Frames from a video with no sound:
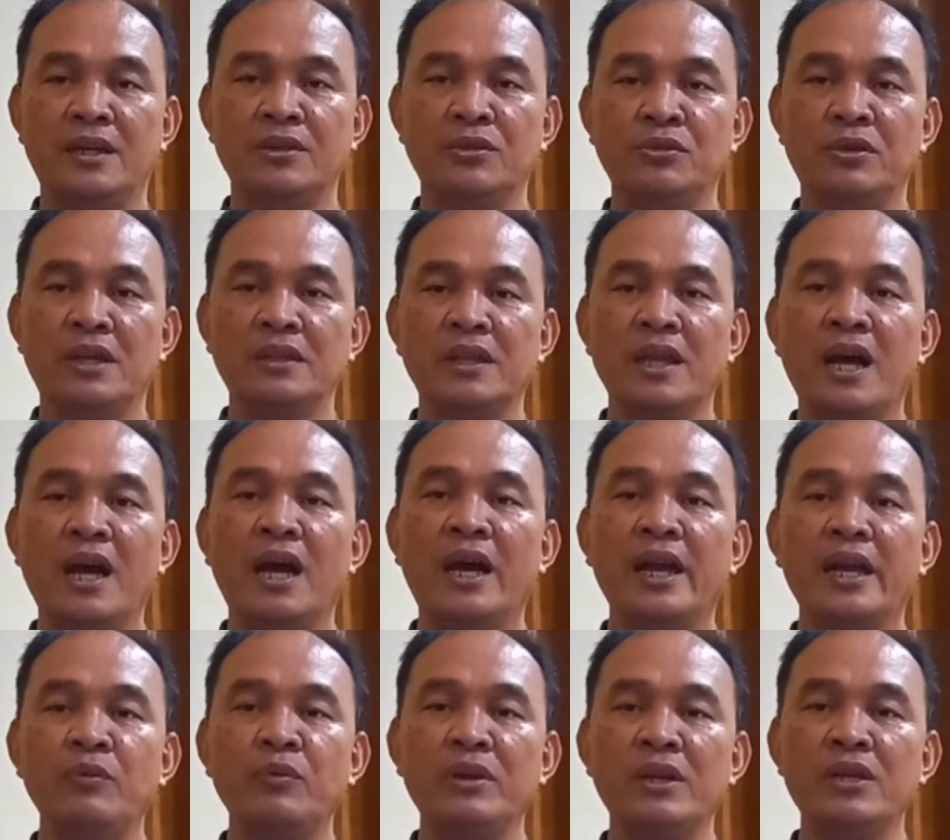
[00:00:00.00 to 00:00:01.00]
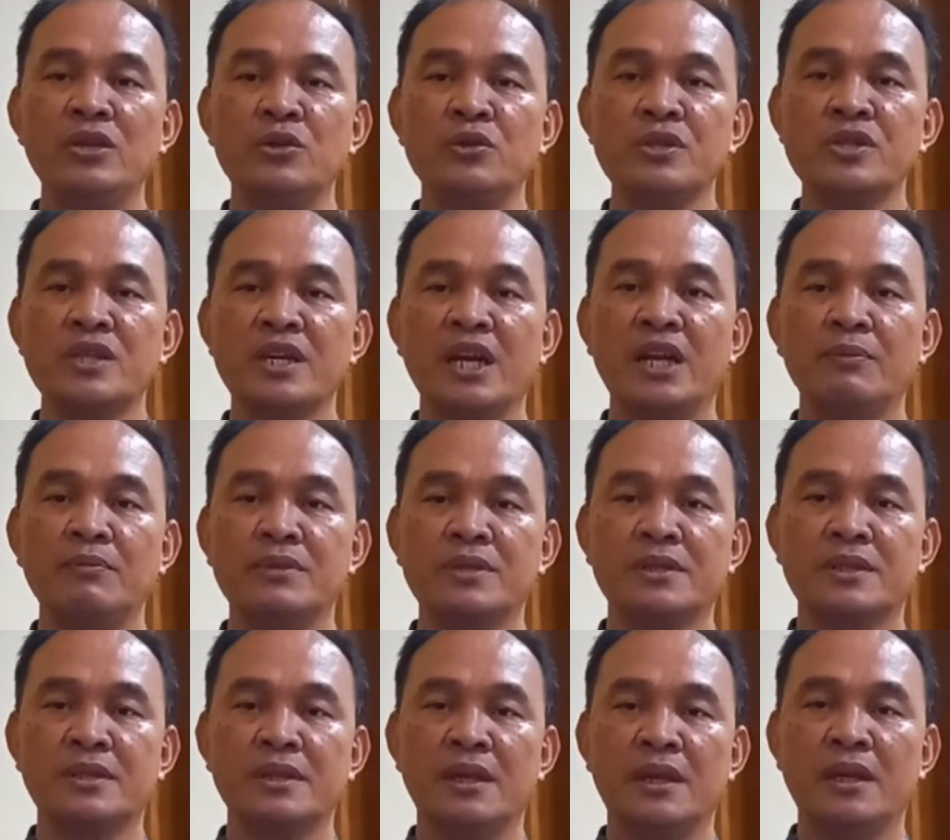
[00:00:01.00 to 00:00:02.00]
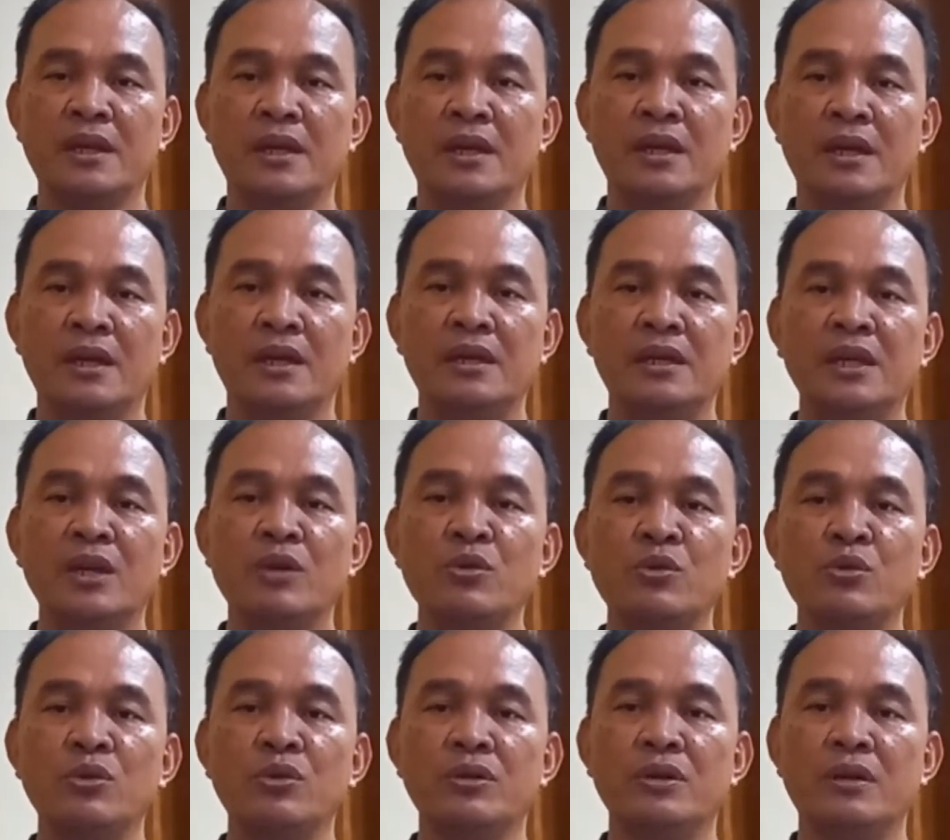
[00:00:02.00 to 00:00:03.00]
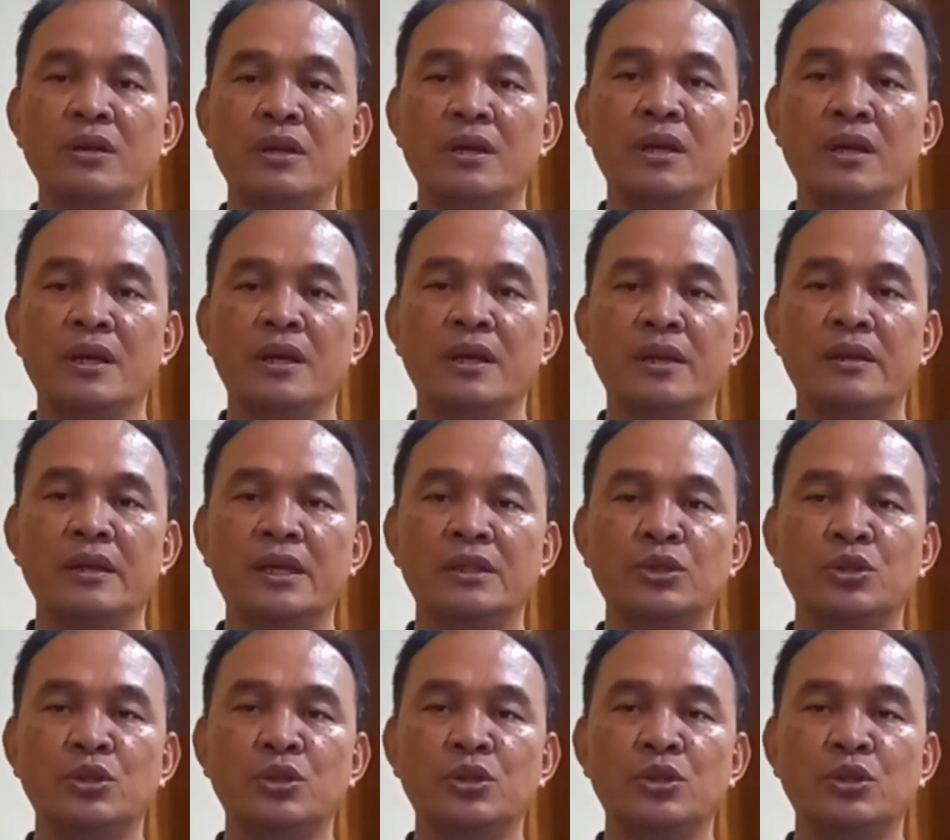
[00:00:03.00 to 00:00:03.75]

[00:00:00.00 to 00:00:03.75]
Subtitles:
Do not hide within yourselves the good, the